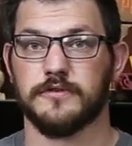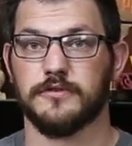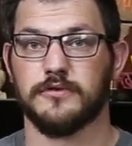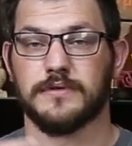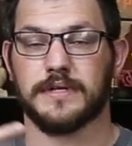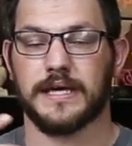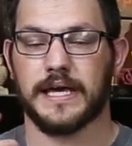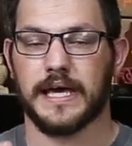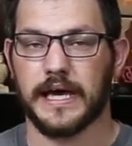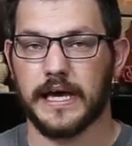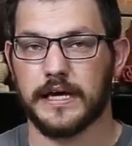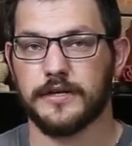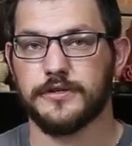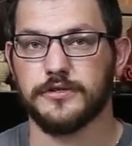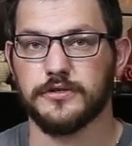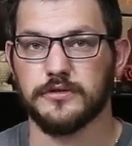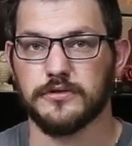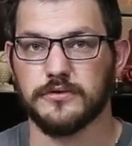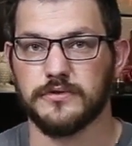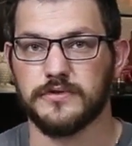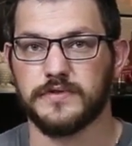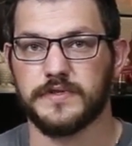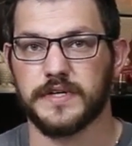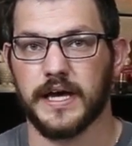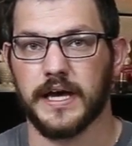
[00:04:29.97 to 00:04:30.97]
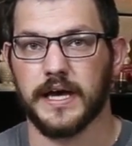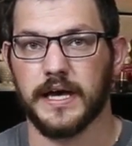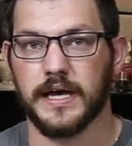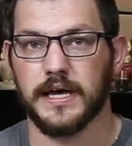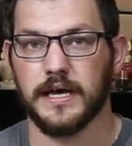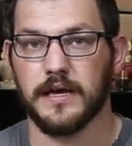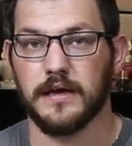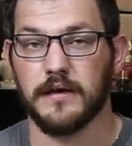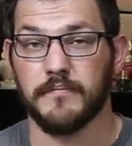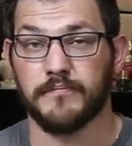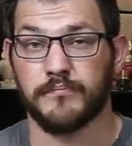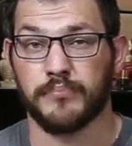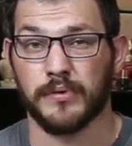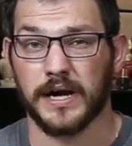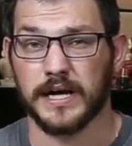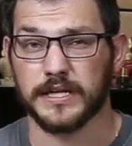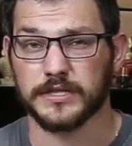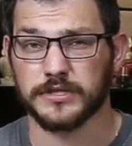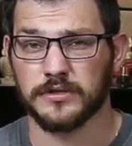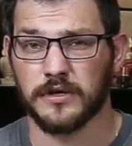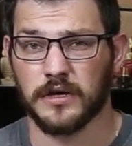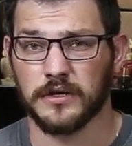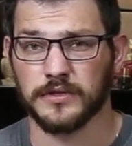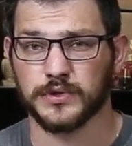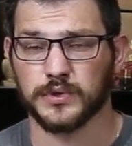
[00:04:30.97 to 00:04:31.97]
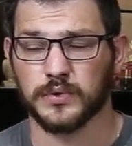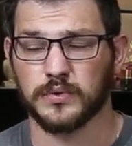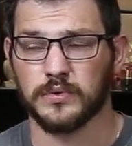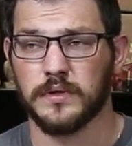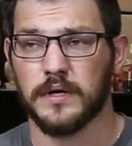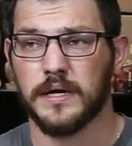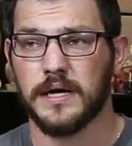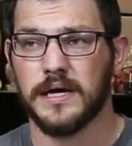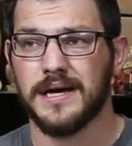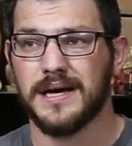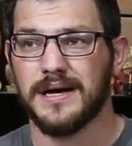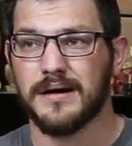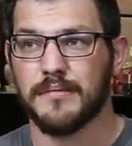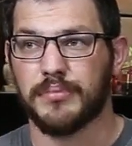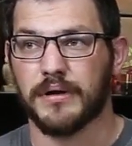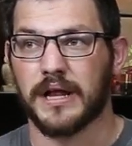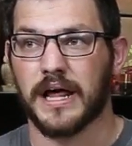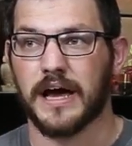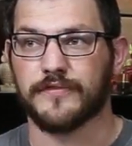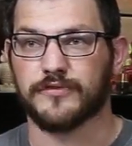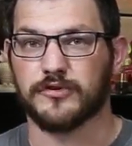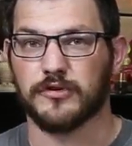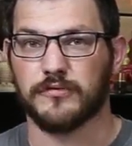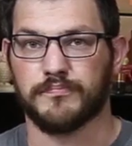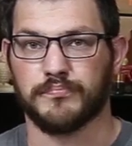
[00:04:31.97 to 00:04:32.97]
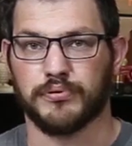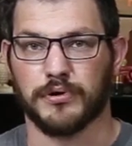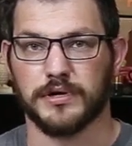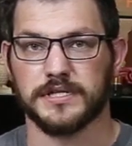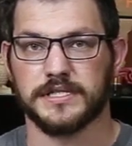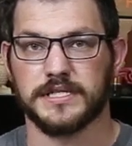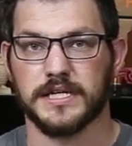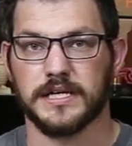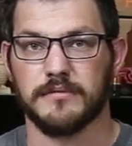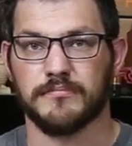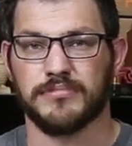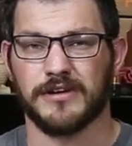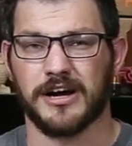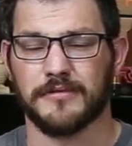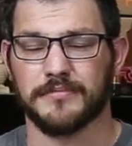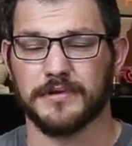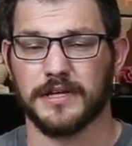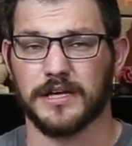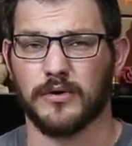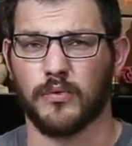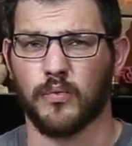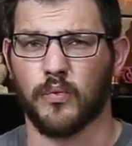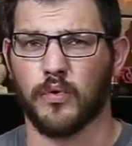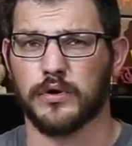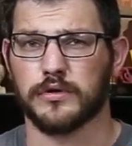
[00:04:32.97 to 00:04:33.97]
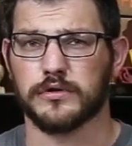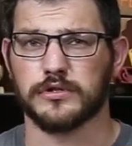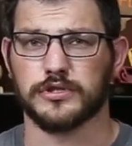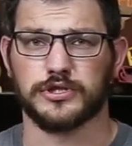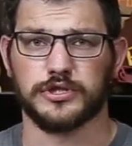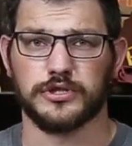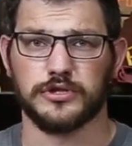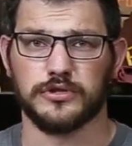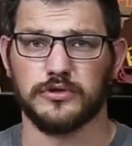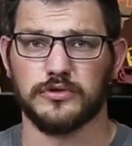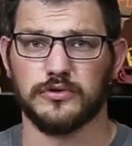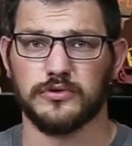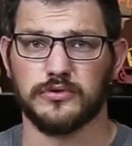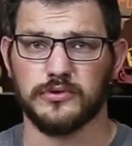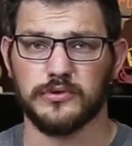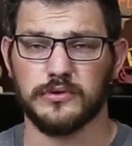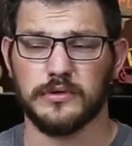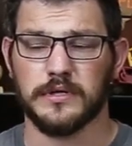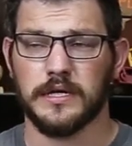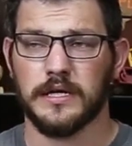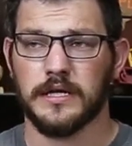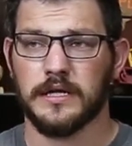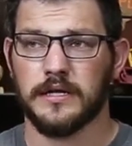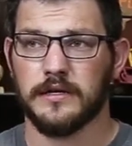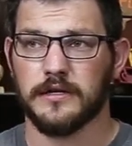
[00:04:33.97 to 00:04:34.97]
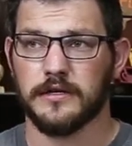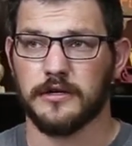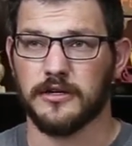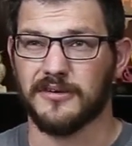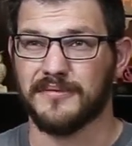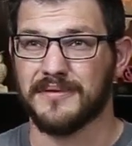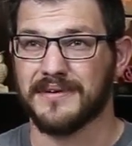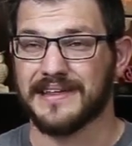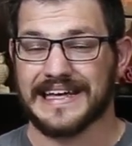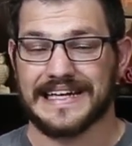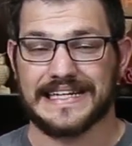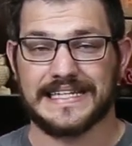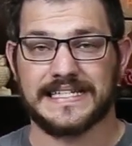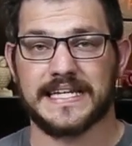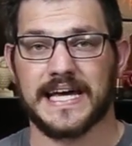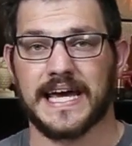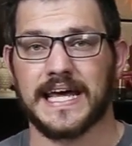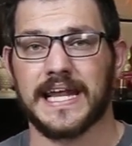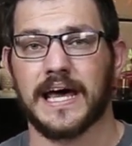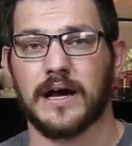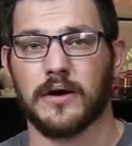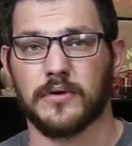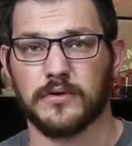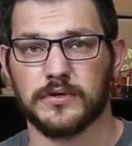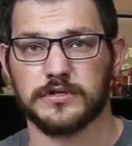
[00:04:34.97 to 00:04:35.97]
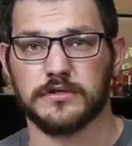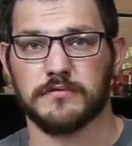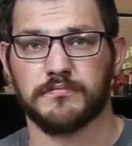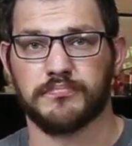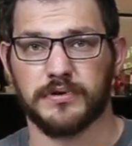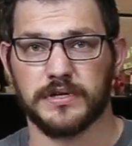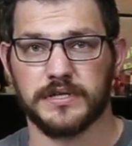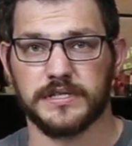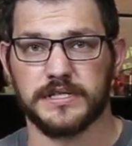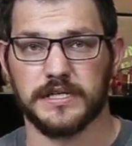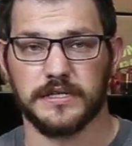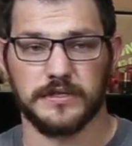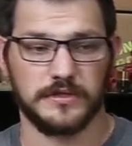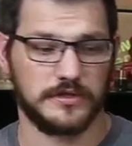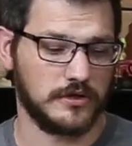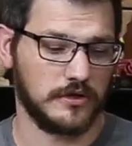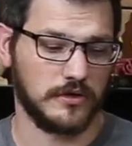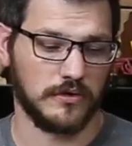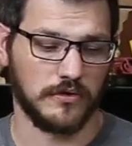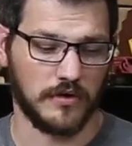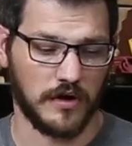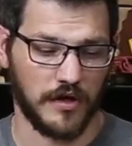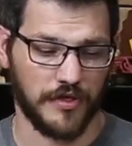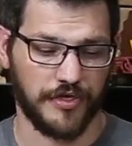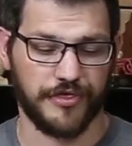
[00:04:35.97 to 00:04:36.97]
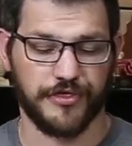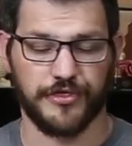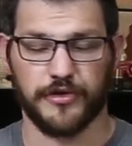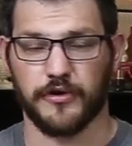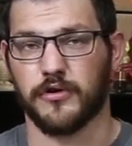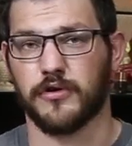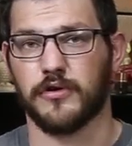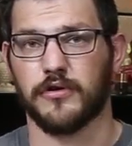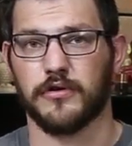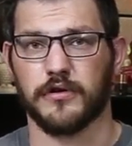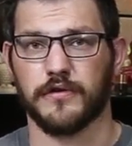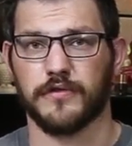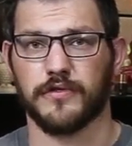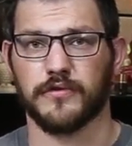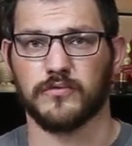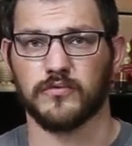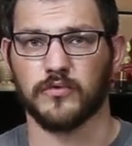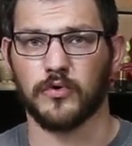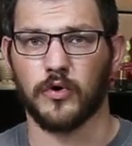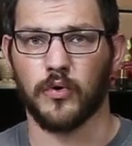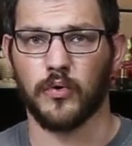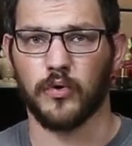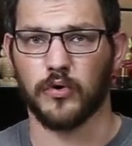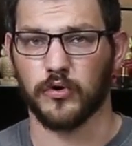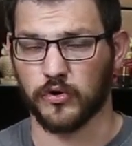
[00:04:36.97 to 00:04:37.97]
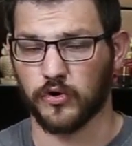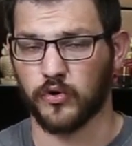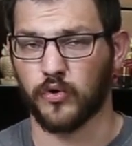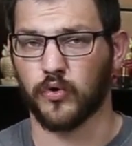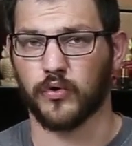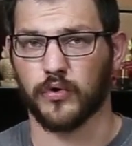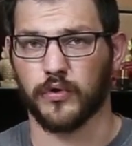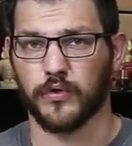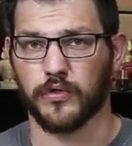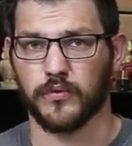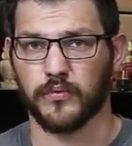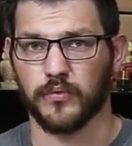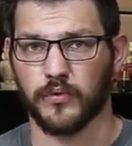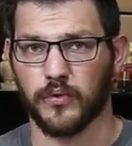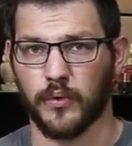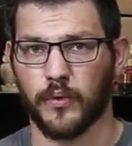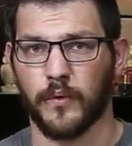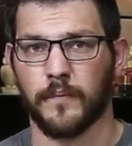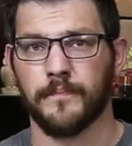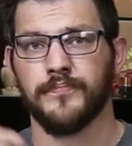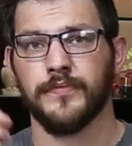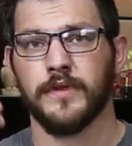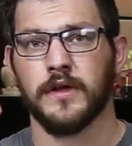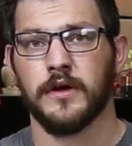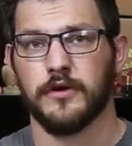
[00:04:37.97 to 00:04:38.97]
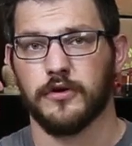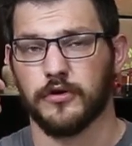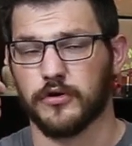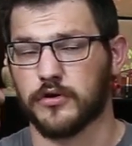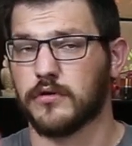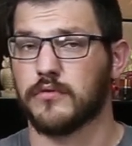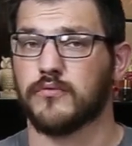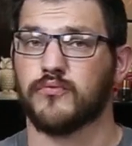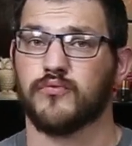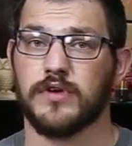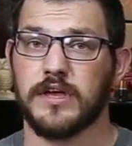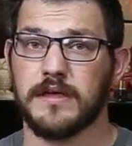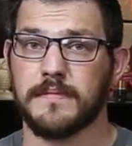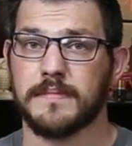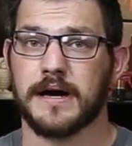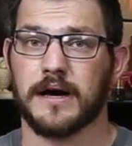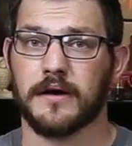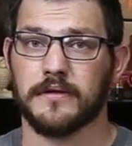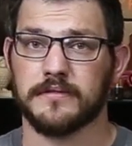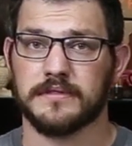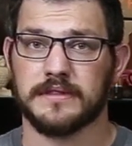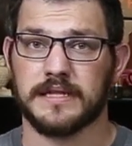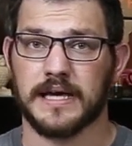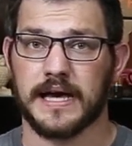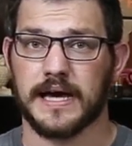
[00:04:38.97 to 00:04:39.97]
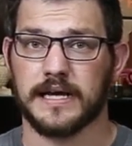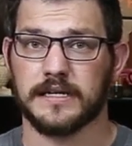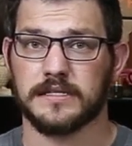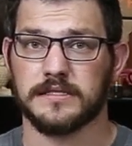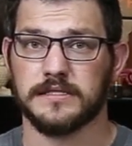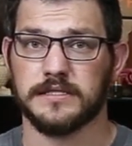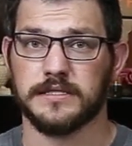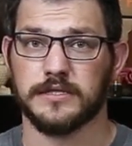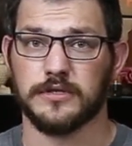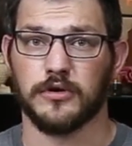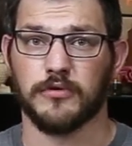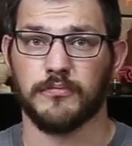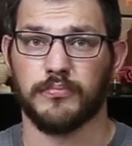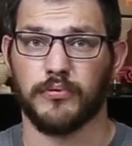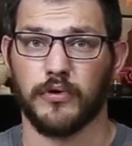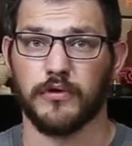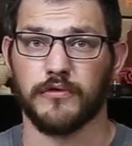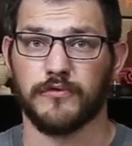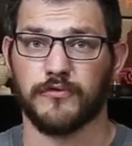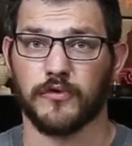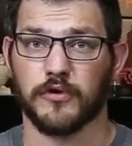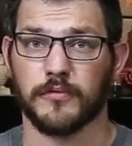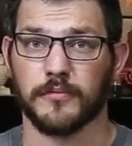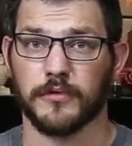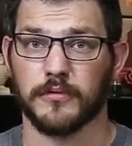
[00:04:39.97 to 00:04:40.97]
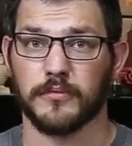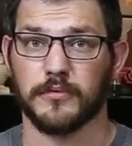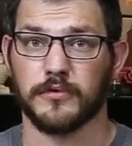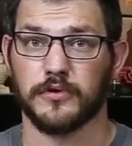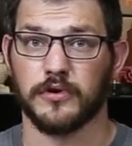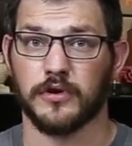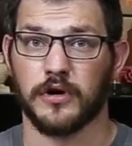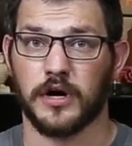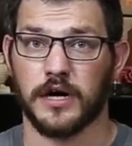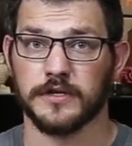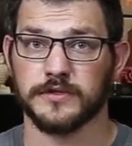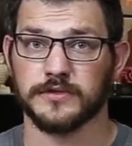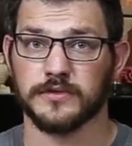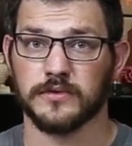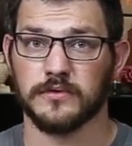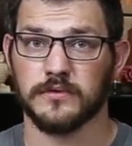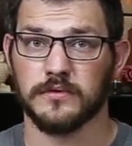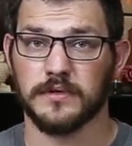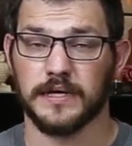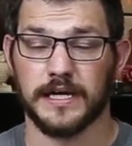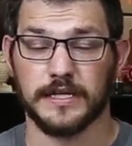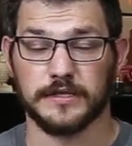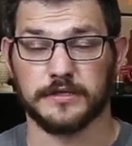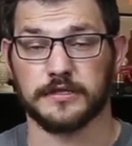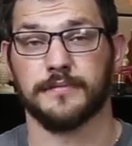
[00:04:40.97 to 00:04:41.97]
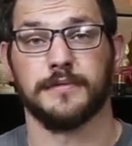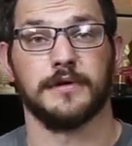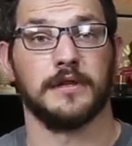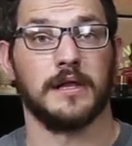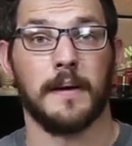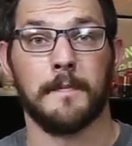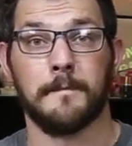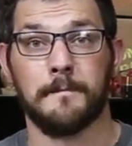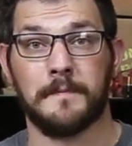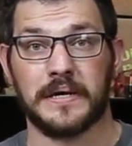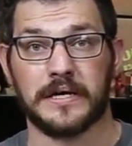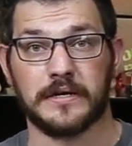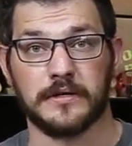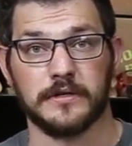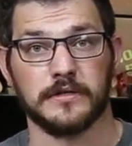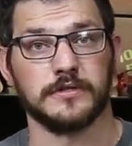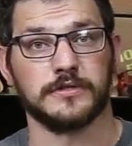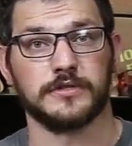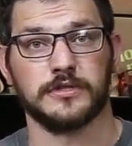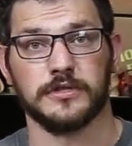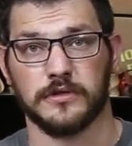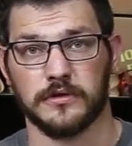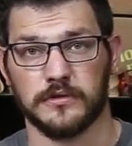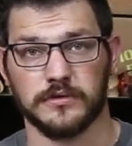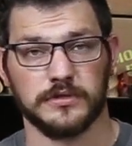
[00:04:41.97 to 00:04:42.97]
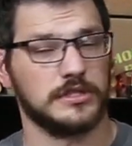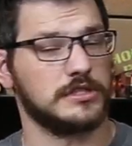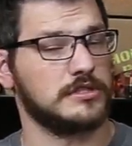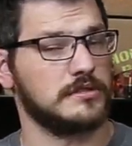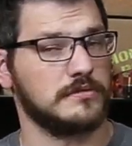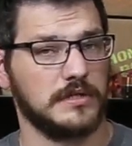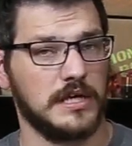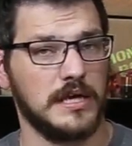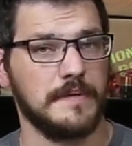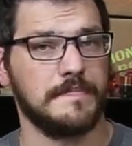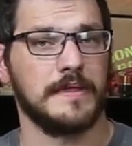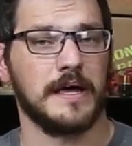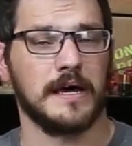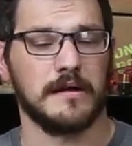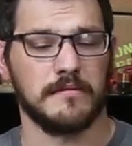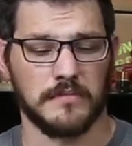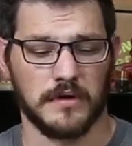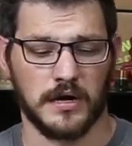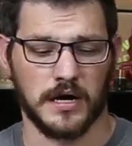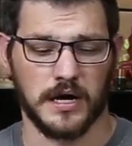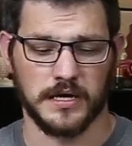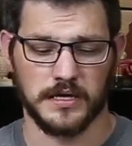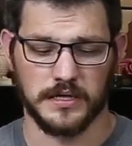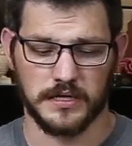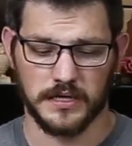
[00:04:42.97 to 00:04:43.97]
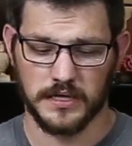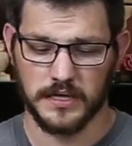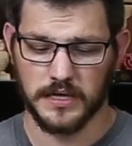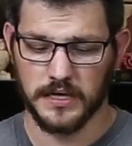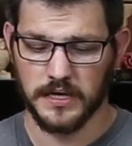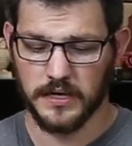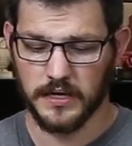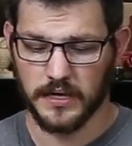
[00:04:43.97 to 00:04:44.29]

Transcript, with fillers: You can use a brass nozzle, but after printing probably one or two, you know, maybe like 10 hours of printing, so a third of the roll or a quarter of the roll, you're gonna ream out that 0.4 millimeter nozzle and it's gonna be a lot bigger. So just keep that in mind.